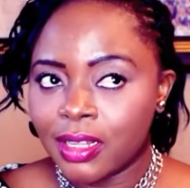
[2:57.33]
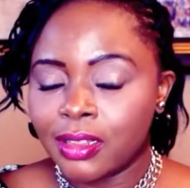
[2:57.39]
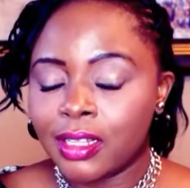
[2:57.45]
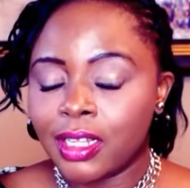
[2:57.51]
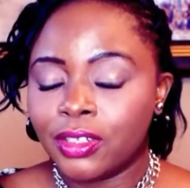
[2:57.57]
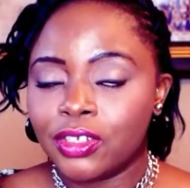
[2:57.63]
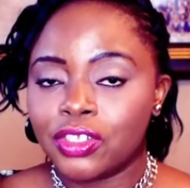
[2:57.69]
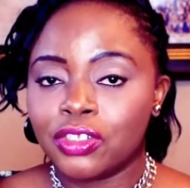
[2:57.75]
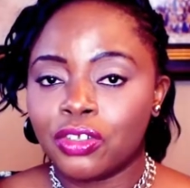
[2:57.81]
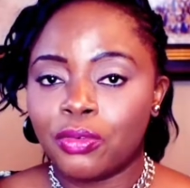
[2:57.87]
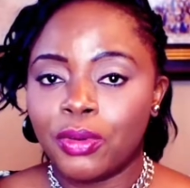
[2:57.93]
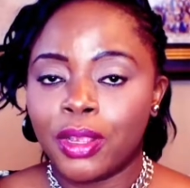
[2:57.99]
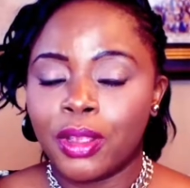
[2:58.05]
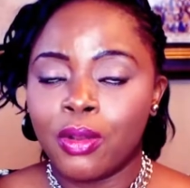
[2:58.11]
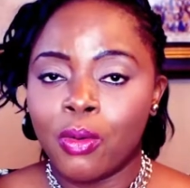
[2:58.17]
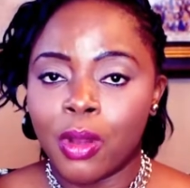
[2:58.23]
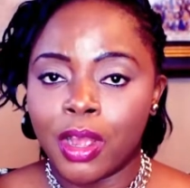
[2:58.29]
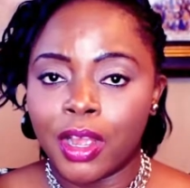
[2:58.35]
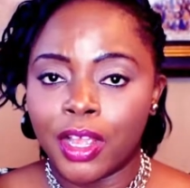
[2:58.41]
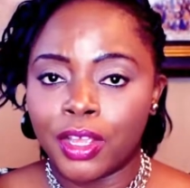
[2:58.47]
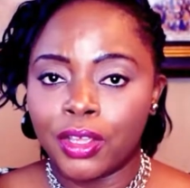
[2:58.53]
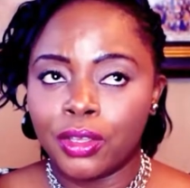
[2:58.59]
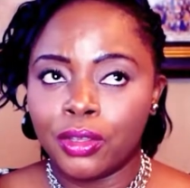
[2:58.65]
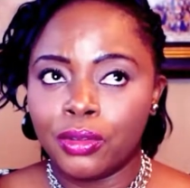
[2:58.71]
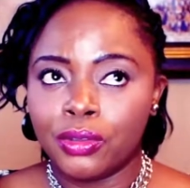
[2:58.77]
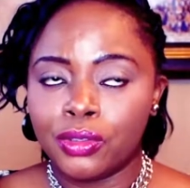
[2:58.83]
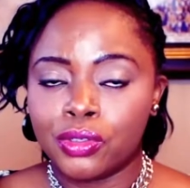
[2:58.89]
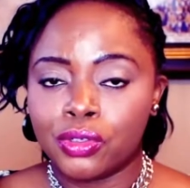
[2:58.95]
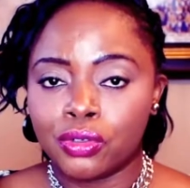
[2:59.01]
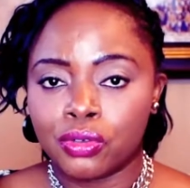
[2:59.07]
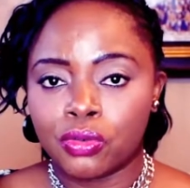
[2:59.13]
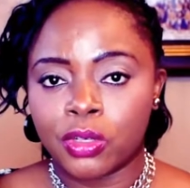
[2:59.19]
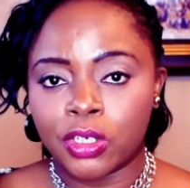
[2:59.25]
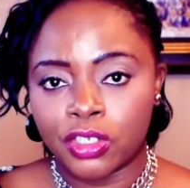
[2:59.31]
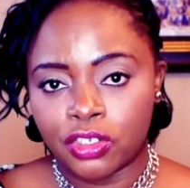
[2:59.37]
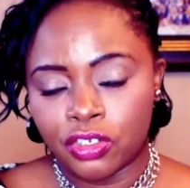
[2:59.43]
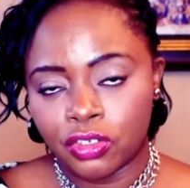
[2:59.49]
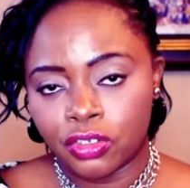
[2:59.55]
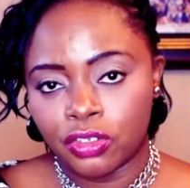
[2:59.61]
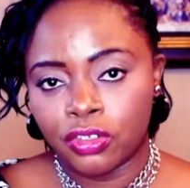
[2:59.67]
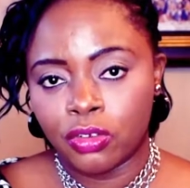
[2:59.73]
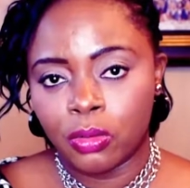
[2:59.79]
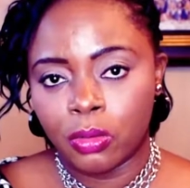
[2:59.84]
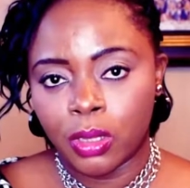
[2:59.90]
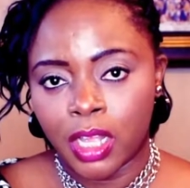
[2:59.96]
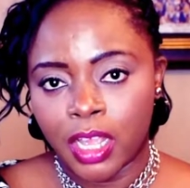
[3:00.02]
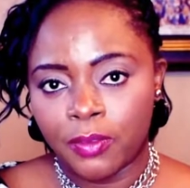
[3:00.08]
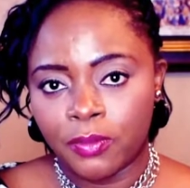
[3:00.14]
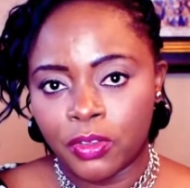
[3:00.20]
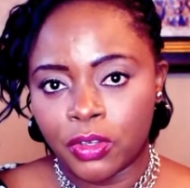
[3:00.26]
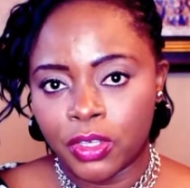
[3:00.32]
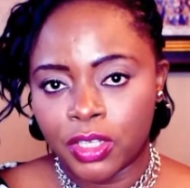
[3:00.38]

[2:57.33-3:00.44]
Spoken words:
that does not require you to question your life, your